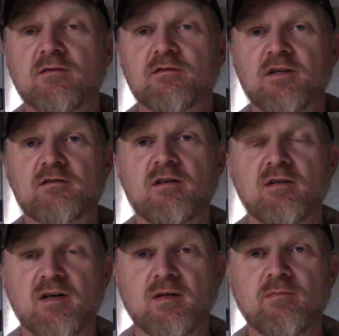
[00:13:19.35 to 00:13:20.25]
16
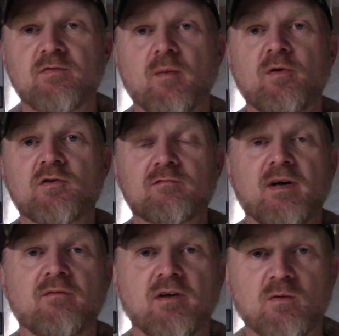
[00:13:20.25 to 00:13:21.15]
items for helping you
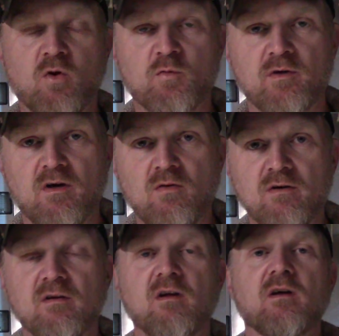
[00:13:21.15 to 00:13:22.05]
survive the end of the world as we know
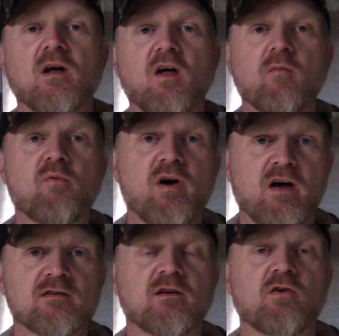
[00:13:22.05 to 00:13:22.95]
it, all
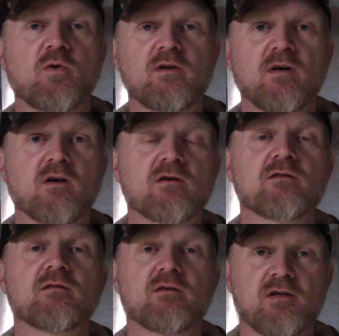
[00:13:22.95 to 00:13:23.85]
priced under
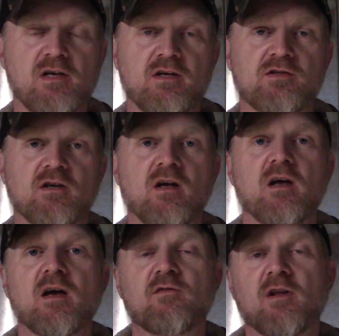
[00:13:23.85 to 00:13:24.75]
$20 each.
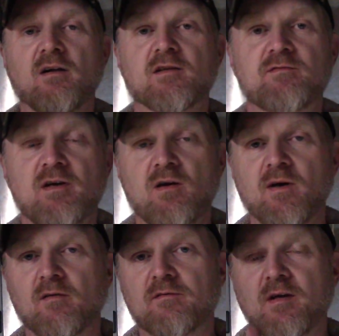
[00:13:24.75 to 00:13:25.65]
If you like this video,
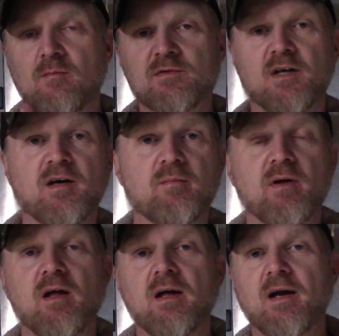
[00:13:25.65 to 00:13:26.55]
give it a thumbs
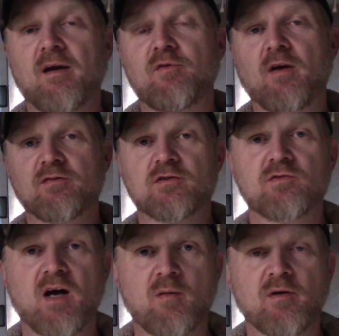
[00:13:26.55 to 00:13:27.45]
up, and if you haven't
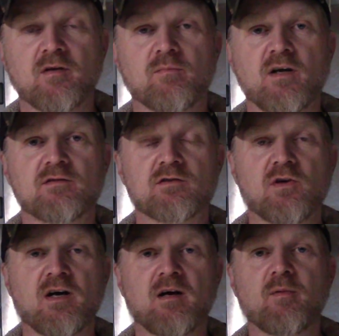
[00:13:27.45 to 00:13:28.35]
subscribed yet, then please
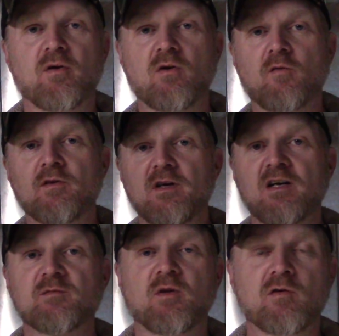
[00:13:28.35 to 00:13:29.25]
subscribe and turn on
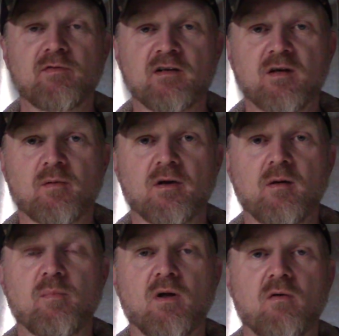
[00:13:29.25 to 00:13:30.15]
notification notifies time that
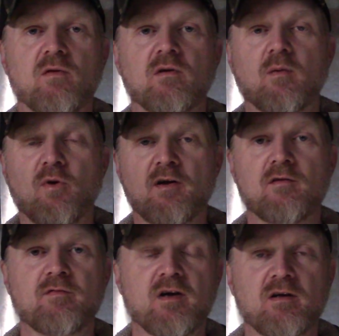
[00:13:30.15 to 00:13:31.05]
I upload a brand
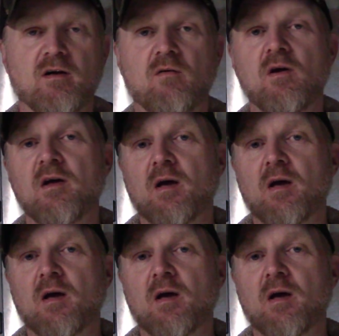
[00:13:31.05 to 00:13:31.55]
new video.